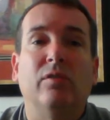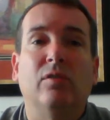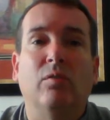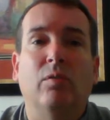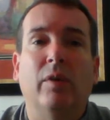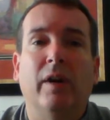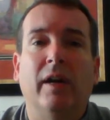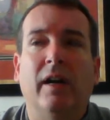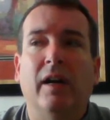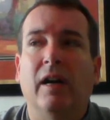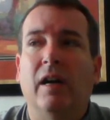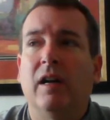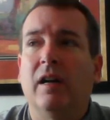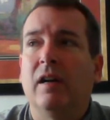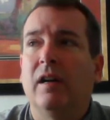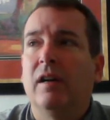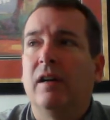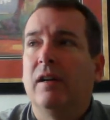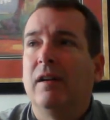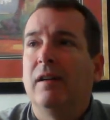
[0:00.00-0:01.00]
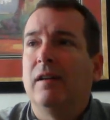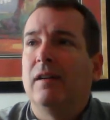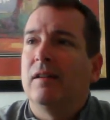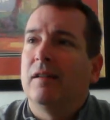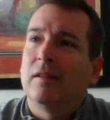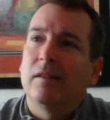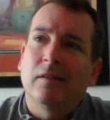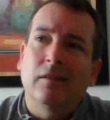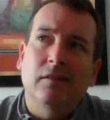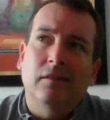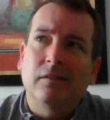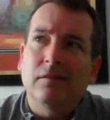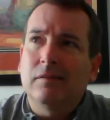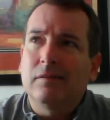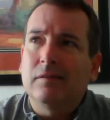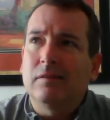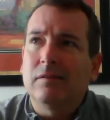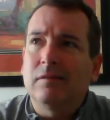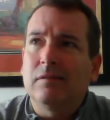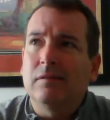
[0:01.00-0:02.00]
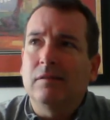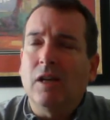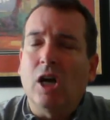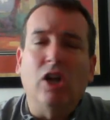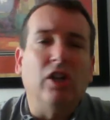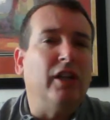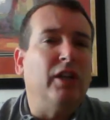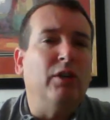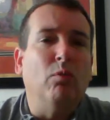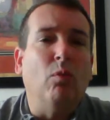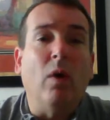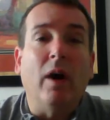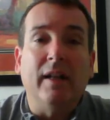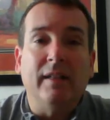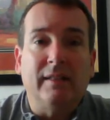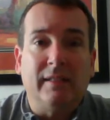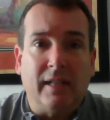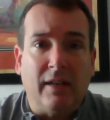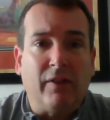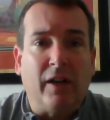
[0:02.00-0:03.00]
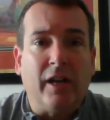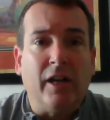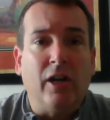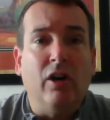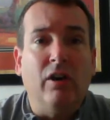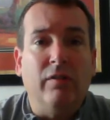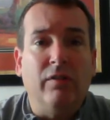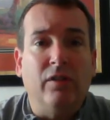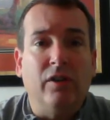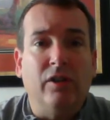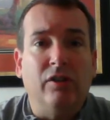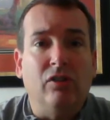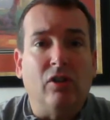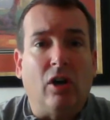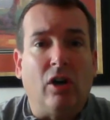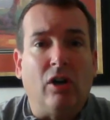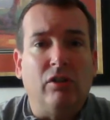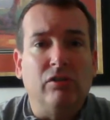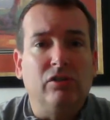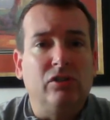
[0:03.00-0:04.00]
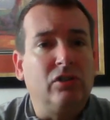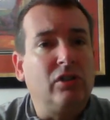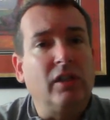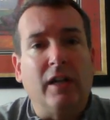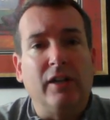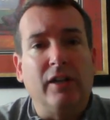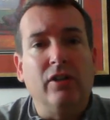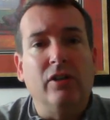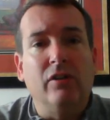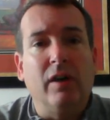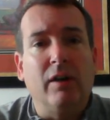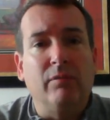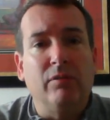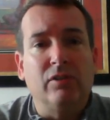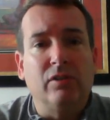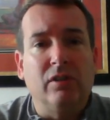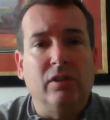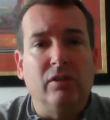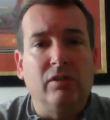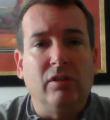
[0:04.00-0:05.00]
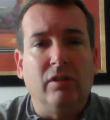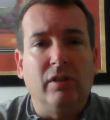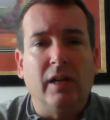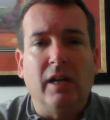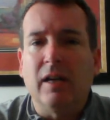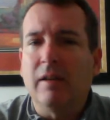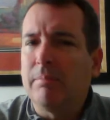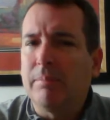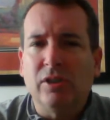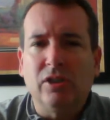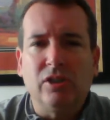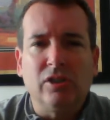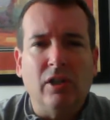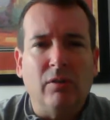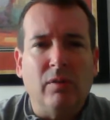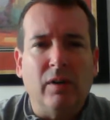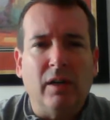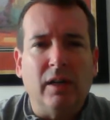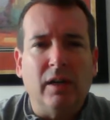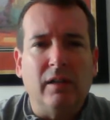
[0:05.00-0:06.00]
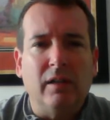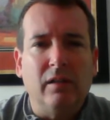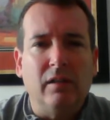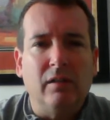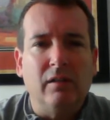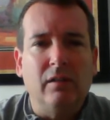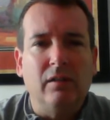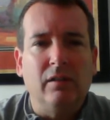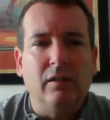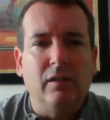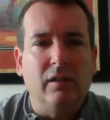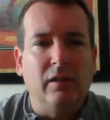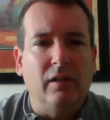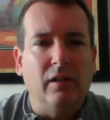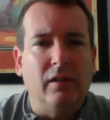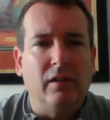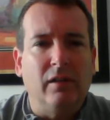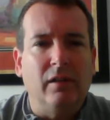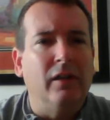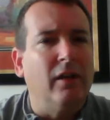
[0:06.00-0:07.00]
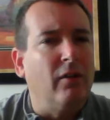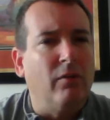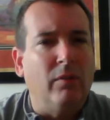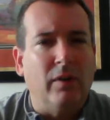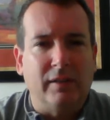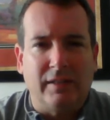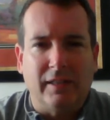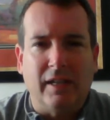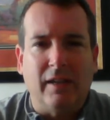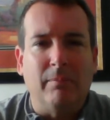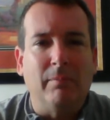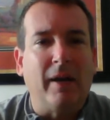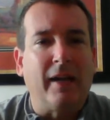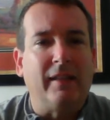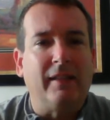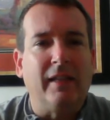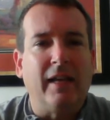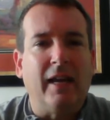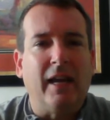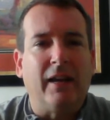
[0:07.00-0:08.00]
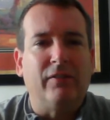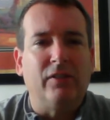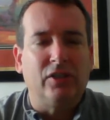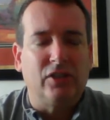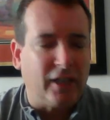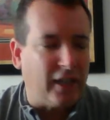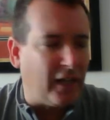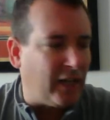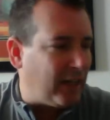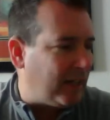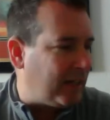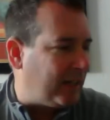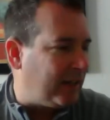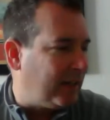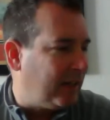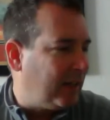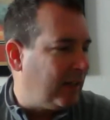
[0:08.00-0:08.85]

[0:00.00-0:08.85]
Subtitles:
where only once have I overindulged, and I knew I was going to do that. But you know what? Once again, Mike, the average guy,